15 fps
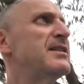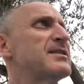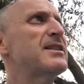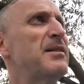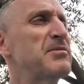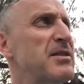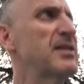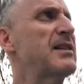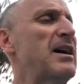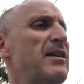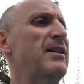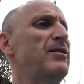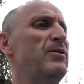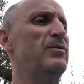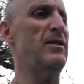So I'm just going to go
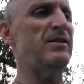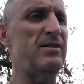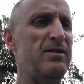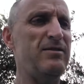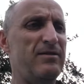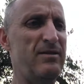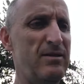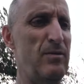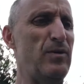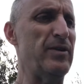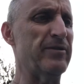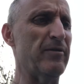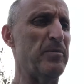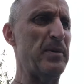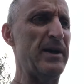on a little uh,
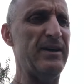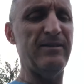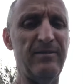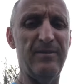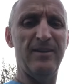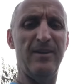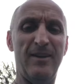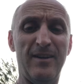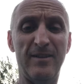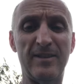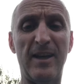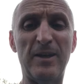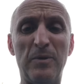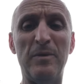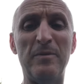wander about.
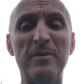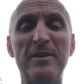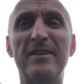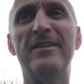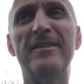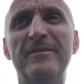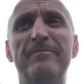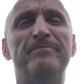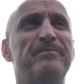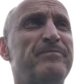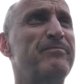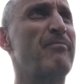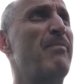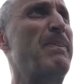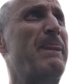Take you with me.
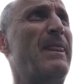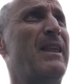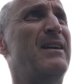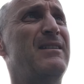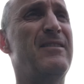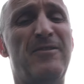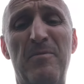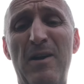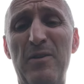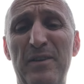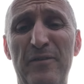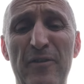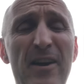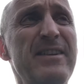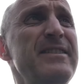You're my
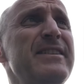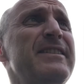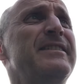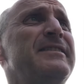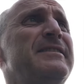only friend.